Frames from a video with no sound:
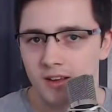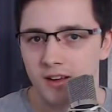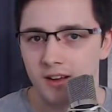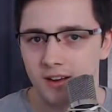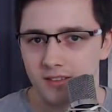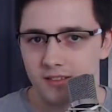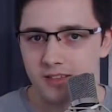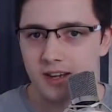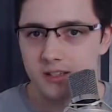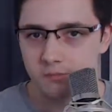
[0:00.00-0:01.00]
and
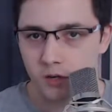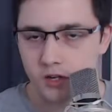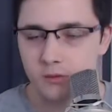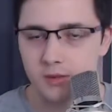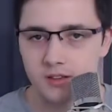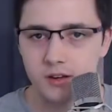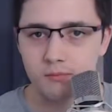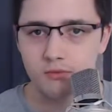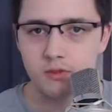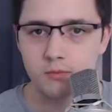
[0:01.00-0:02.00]
that it's becoming a
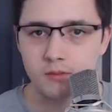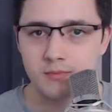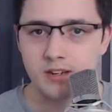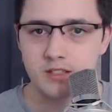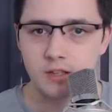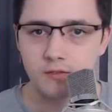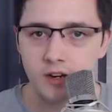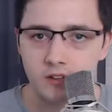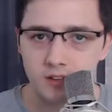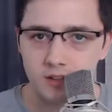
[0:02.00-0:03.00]
problem and it's
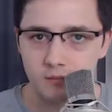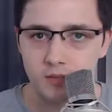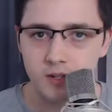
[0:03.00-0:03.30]
affecting him.